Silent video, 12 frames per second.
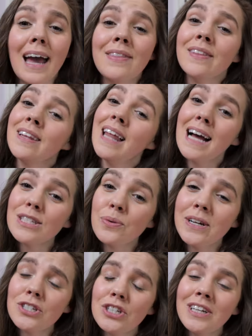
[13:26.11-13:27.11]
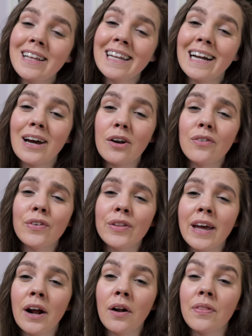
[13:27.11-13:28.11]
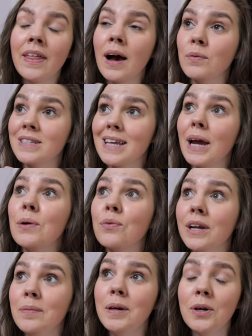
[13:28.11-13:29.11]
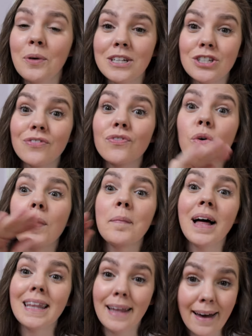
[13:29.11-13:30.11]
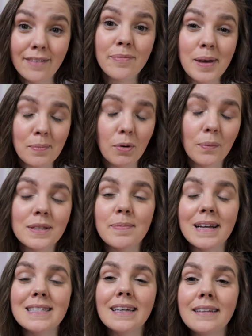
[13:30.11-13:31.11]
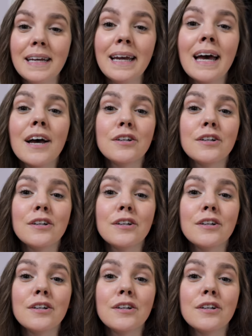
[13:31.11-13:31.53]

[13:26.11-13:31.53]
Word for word: And then the last question that I got over there that was a repeat question from a lot of people was basically,